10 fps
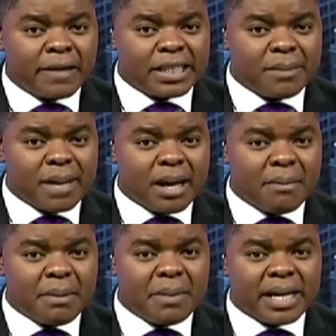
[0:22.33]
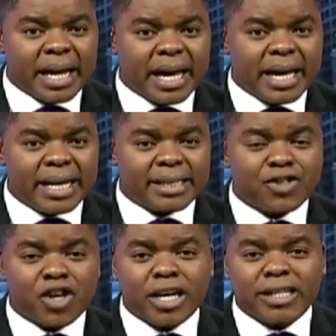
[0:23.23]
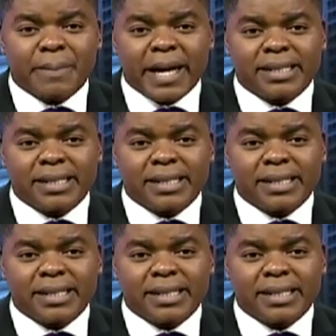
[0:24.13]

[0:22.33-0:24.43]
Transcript: Fatima Mimbire is a journalist